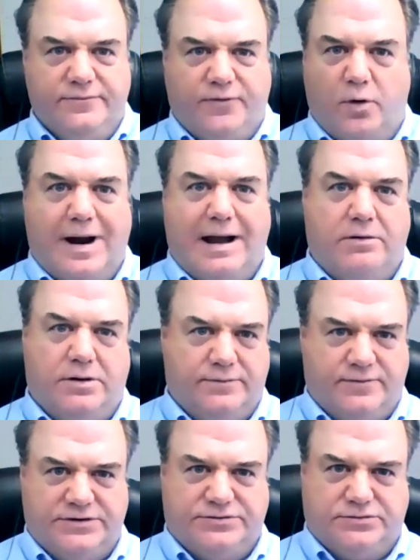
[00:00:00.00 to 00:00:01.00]
4-hour
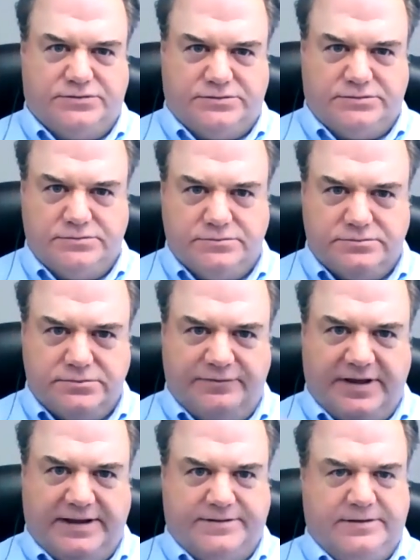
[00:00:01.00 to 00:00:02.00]
virtual
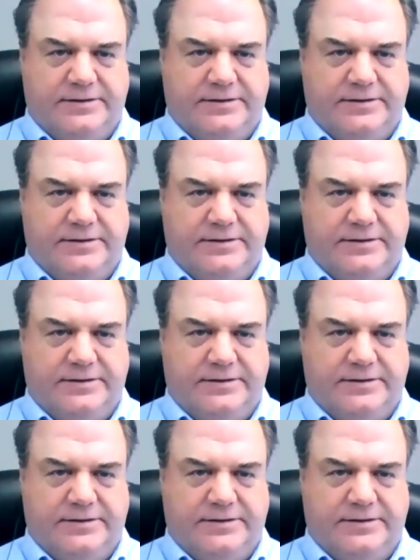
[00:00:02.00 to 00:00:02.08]
event.